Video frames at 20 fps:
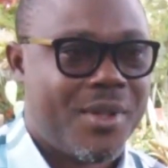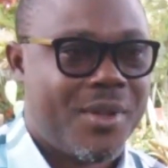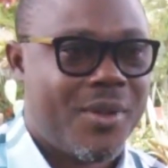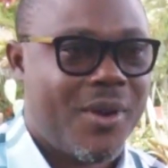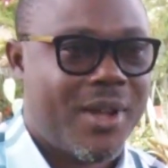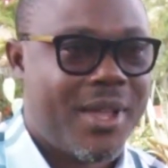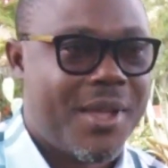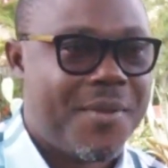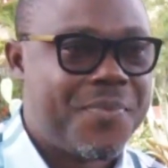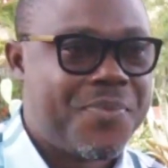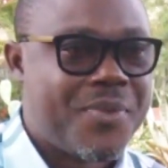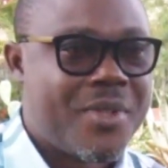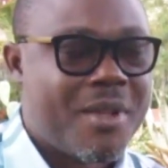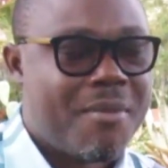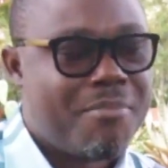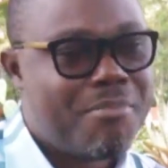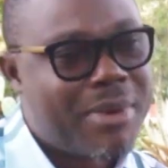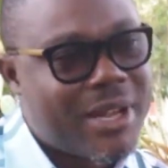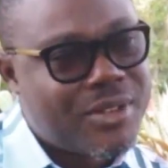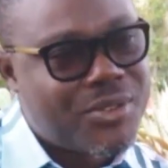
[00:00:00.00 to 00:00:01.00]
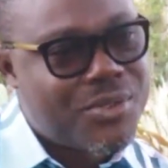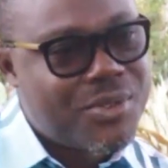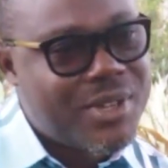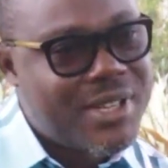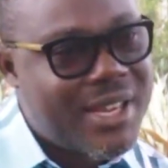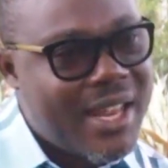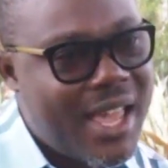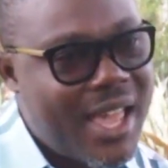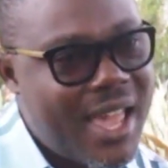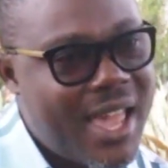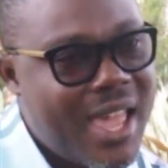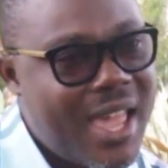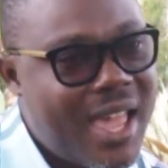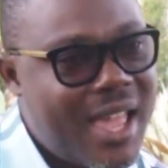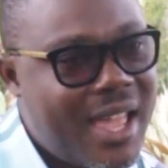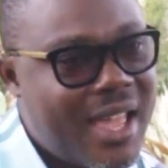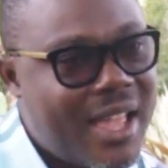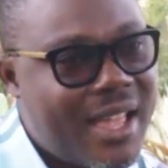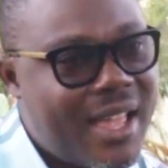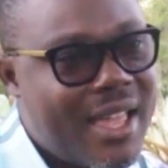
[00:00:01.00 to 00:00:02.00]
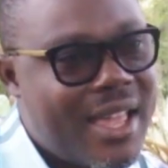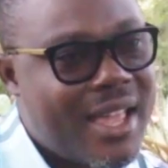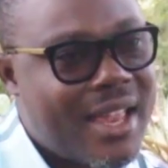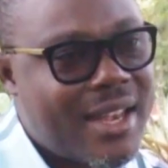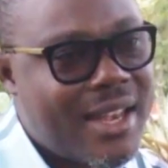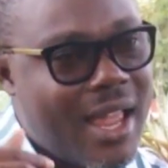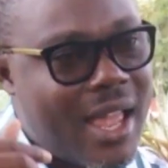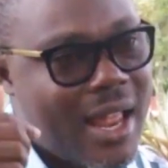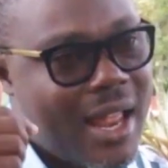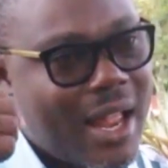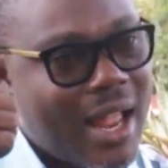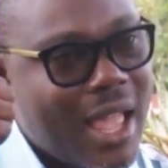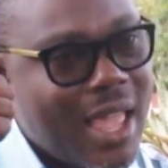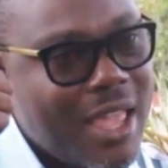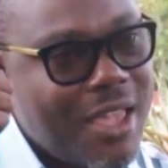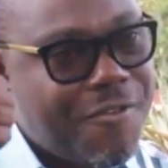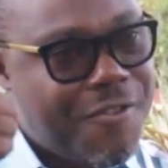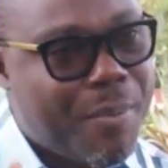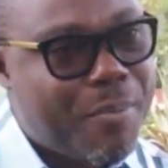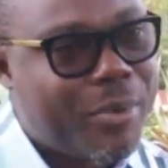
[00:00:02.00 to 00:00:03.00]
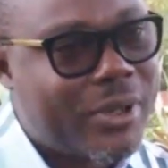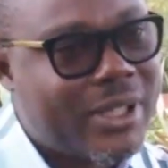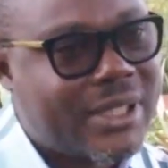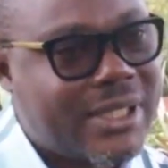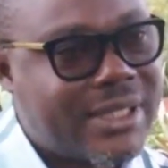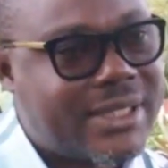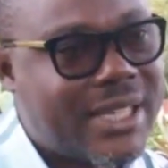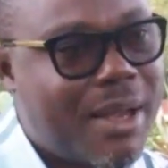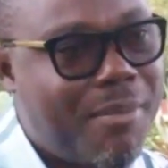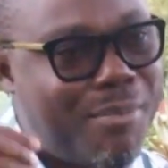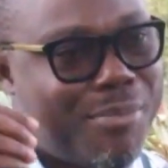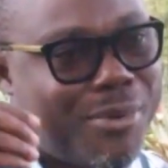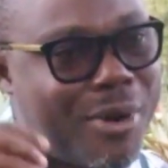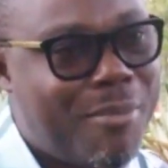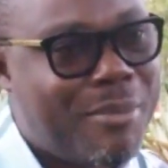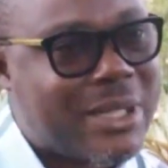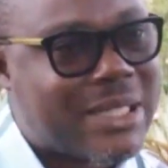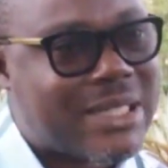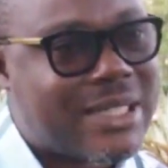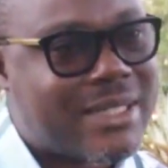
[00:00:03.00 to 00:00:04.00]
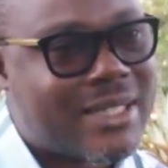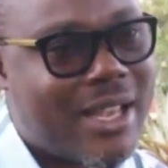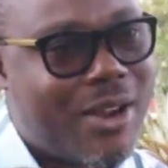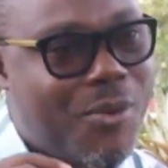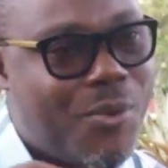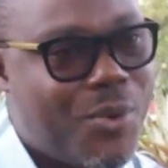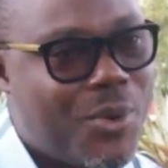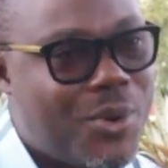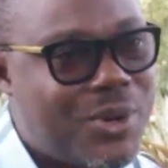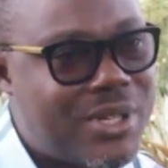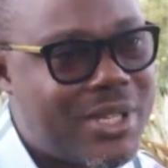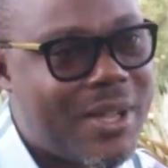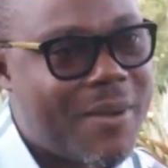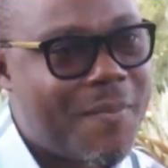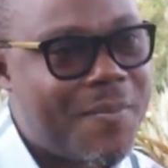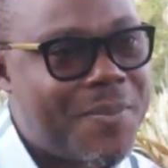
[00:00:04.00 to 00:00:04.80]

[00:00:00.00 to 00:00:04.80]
Okay, but today, if a politician promises a road,